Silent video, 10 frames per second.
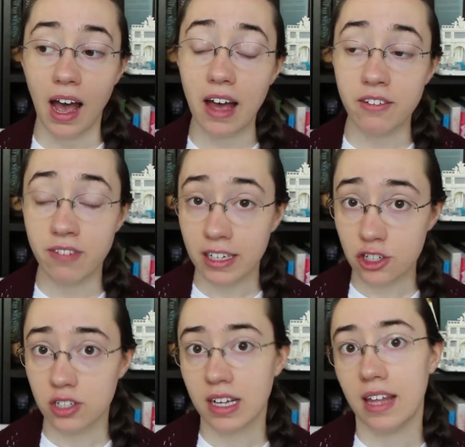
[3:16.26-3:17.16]

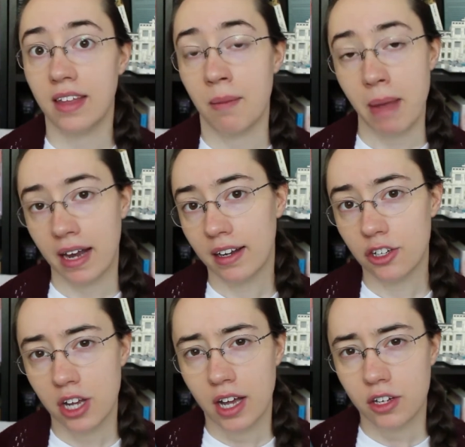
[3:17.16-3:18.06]
Eventually, they
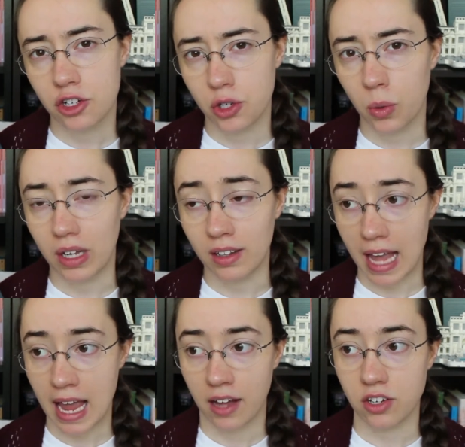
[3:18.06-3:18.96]
manage to
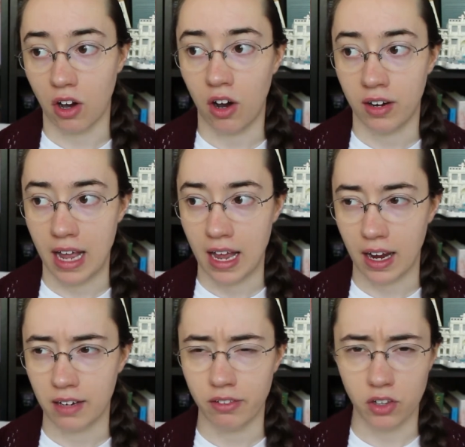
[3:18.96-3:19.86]
land on a
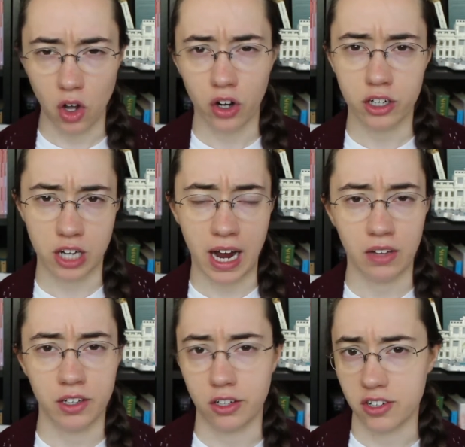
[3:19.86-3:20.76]
kind of large
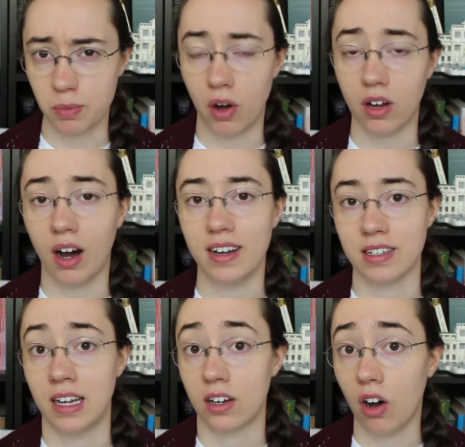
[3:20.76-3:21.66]
island or small
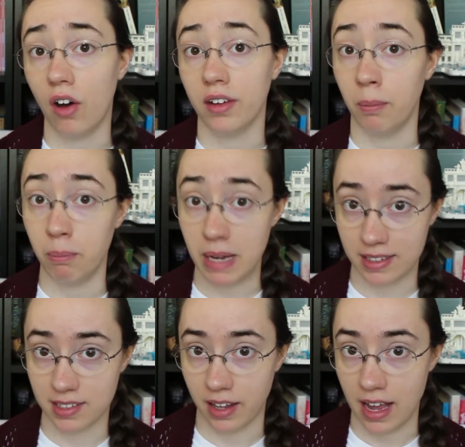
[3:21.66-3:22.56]
continent called
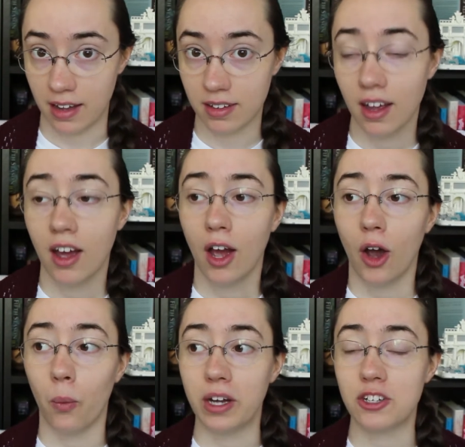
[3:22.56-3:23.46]
Mixland,
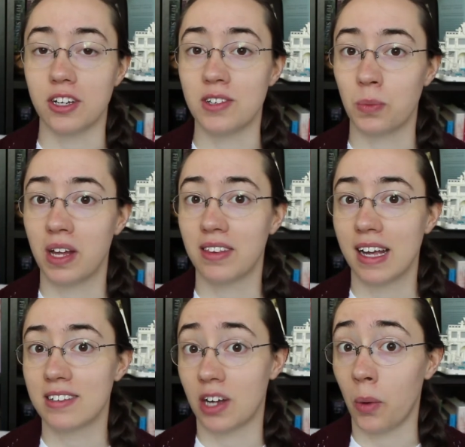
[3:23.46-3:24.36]
which is when
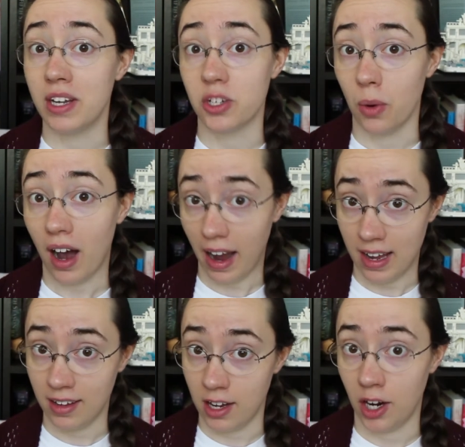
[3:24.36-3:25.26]
things go into
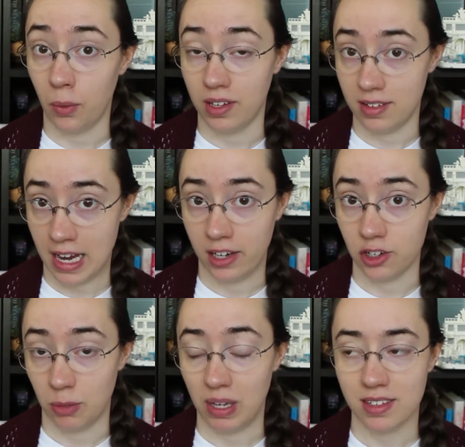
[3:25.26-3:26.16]
high gear with
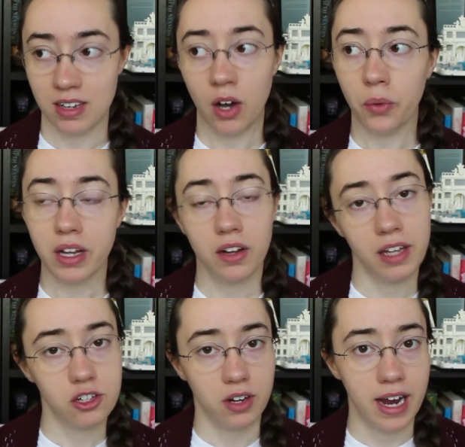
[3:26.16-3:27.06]
danger, because not only are
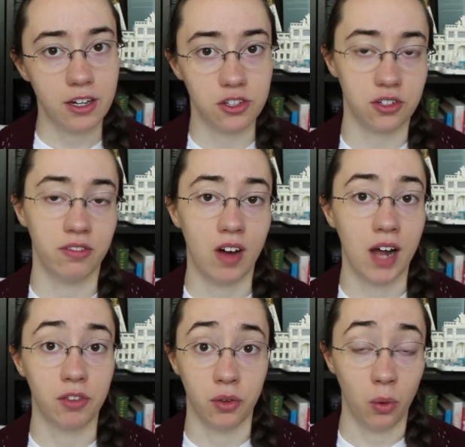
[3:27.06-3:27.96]
they trying to
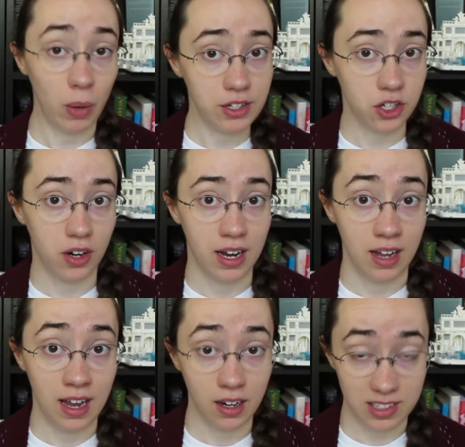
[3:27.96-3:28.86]
survive through the winter in
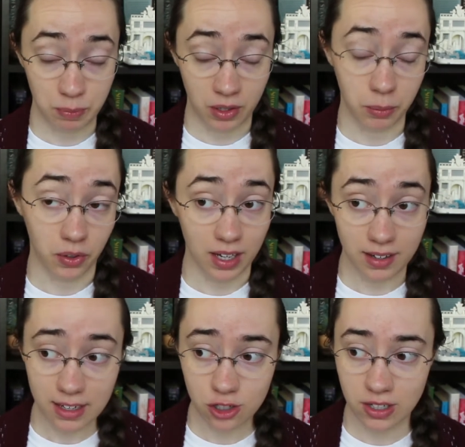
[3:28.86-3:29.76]
inhospitable
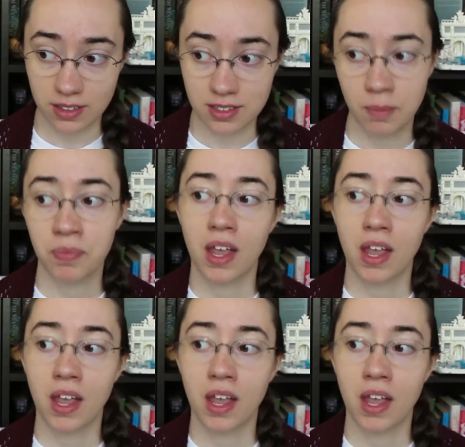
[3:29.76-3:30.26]
conditions,